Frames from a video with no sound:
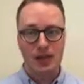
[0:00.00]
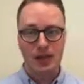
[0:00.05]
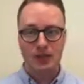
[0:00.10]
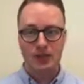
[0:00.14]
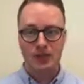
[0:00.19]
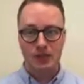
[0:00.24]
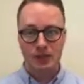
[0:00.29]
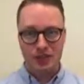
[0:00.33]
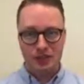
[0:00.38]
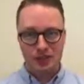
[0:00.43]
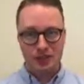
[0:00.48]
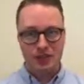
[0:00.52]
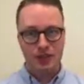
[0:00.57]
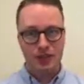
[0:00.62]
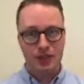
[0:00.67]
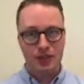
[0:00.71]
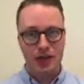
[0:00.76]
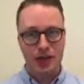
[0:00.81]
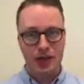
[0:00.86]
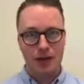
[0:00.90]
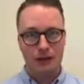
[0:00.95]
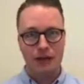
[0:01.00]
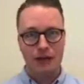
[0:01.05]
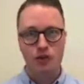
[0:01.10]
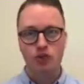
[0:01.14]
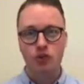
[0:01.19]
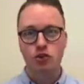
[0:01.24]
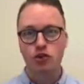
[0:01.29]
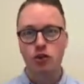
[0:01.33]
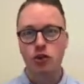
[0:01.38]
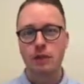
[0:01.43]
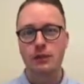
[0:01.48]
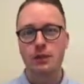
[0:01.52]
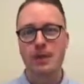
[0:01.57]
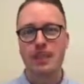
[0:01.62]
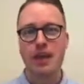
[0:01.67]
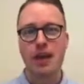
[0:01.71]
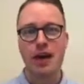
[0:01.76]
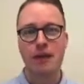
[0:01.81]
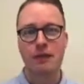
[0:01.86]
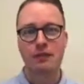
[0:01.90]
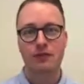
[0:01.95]
And so this is kind of a stripped
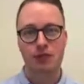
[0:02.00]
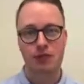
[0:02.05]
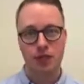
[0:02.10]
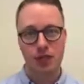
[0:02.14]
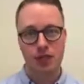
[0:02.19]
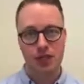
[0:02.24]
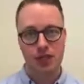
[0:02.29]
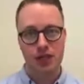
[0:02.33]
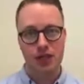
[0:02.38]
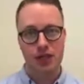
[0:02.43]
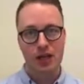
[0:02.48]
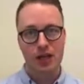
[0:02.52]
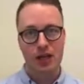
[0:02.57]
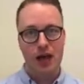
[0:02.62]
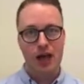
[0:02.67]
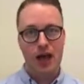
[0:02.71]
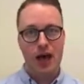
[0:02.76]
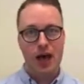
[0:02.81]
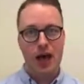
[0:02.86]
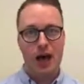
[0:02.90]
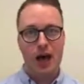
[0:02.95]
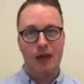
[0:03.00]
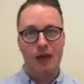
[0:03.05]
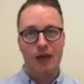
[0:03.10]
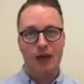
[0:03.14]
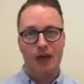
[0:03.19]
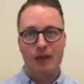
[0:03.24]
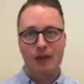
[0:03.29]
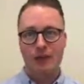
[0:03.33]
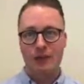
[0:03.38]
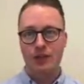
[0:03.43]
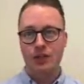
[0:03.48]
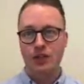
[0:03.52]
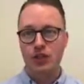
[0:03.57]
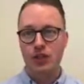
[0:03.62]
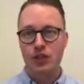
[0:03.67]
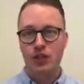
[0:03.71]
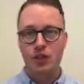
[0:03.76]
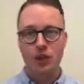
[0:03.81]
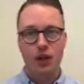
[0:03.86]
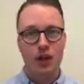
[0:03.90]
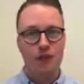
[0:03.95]
down version that gives
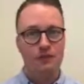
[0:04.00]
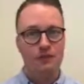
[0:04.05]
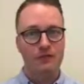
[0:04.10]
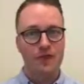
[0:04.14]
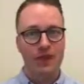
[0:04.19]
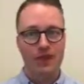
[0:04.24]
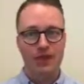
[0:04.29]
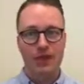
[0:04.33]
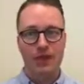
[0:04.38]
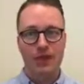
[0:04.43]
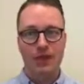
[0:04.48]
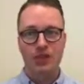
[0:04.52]
you a very